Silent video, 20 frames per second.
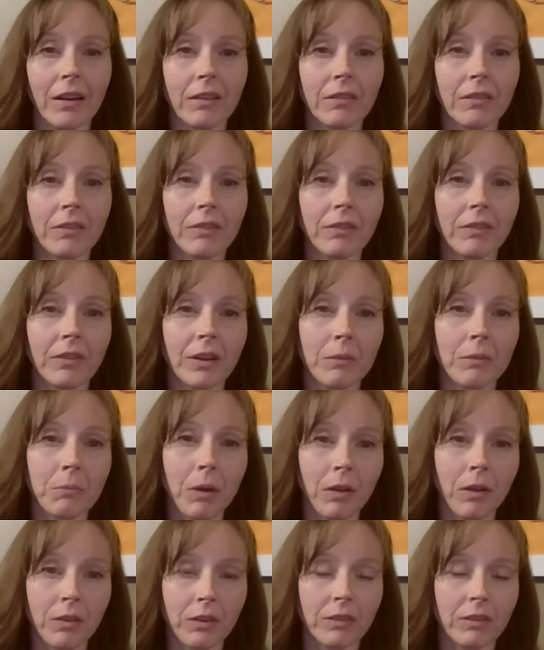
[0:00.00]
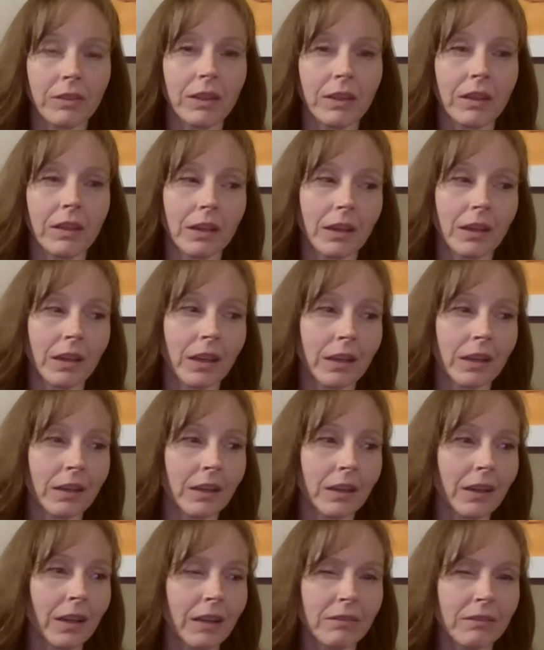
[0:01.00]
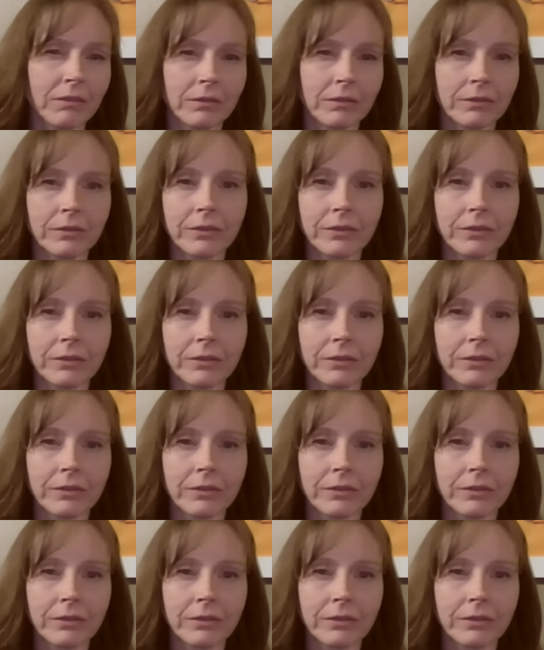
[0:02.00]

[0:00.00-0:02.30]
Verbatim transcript: of compulsive eating and uh,